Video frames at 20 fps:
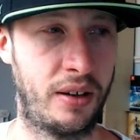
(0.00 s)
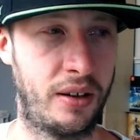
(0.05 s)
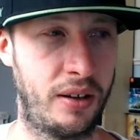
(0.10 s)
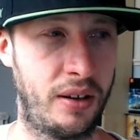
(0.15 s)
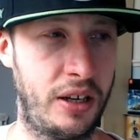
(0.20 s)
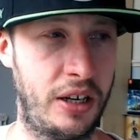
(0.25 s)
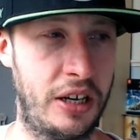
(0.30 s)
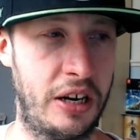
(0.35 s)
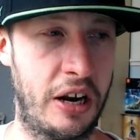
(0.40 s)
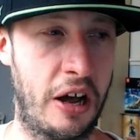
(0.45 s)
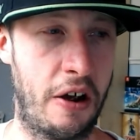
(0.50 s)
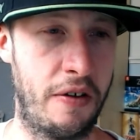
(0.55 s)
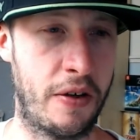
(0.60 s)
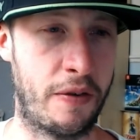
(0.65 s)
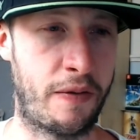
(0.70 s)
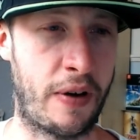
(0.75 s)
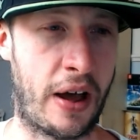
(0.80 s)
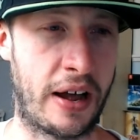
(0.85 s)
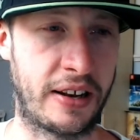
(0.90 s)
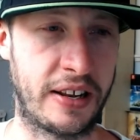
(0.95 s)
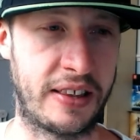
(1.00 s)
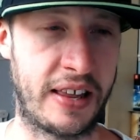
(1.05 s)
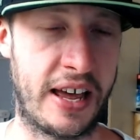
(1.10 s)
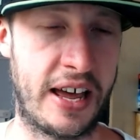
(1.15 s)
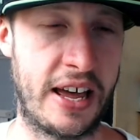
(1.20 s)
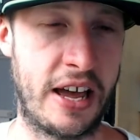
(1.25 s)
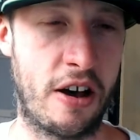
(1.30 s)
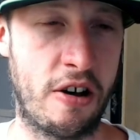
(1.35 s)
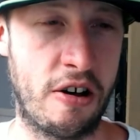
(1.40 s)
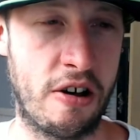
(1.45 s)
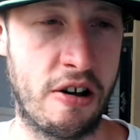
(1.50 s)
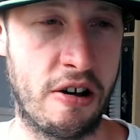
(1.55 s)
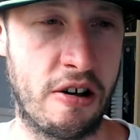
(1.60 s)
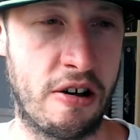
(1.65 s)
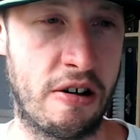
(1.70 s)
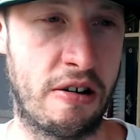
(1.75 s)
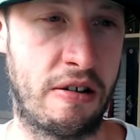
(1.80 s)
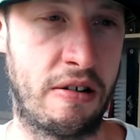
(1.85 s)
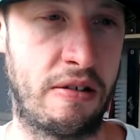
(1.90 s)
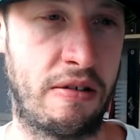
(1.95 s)
you know, the fact that they
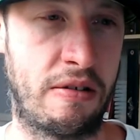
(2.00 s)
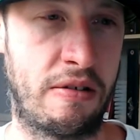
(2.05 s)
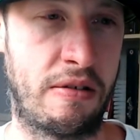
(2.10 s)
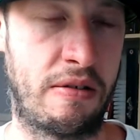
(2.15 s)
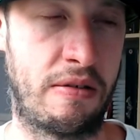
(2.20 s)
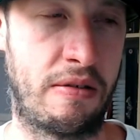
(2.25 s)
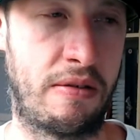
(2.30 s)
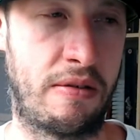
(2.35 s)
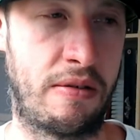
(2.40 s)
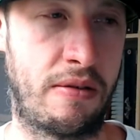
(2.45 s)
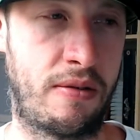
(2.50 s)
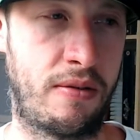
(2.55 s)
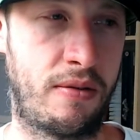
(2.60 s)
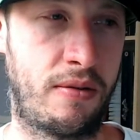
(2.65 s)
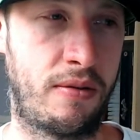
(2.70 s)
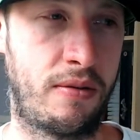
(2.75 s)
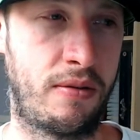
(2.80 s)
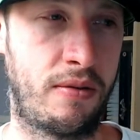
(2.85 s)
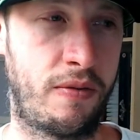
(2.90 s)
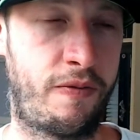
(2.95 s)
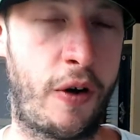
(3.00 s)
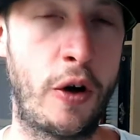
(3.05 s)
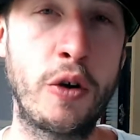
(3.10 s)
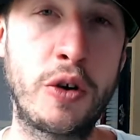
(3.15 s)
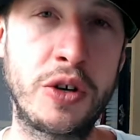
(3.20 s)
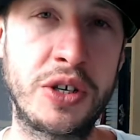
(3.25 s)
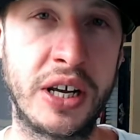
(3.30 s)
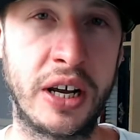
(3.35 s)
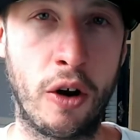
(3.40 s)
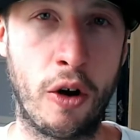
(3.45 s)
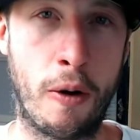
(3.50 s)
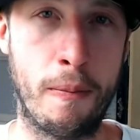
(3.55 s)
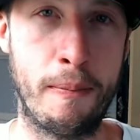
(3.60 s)
are focusing a lot